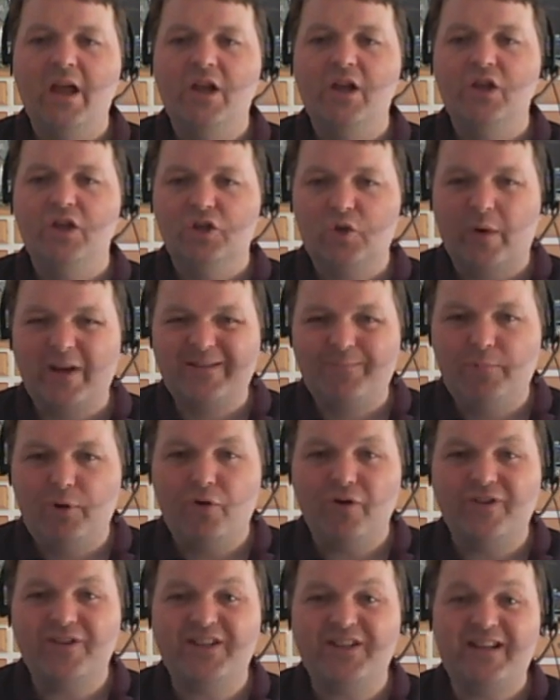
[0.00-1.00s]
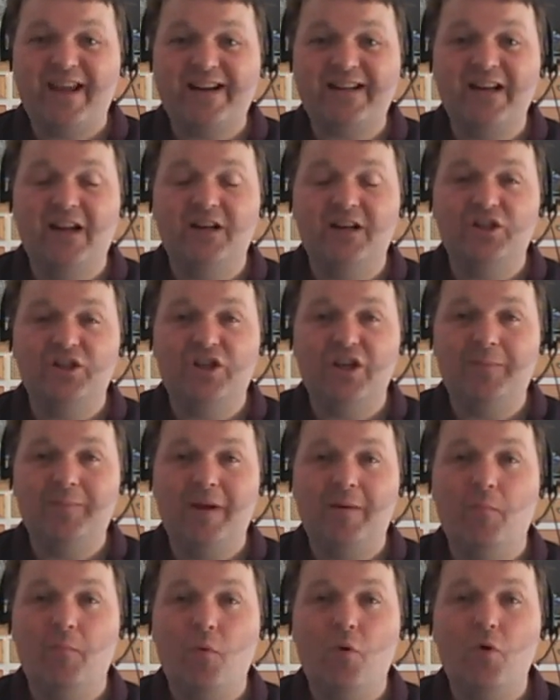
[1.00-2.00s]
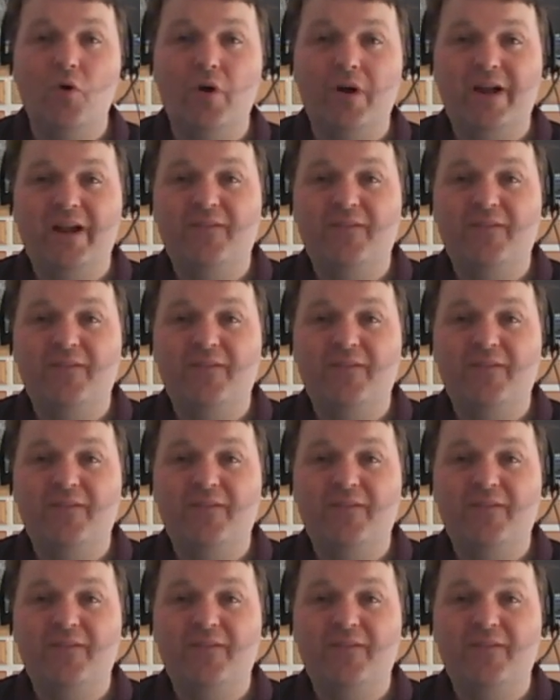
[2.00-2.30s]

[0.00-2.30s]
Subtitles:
So exploring this technology a bit more,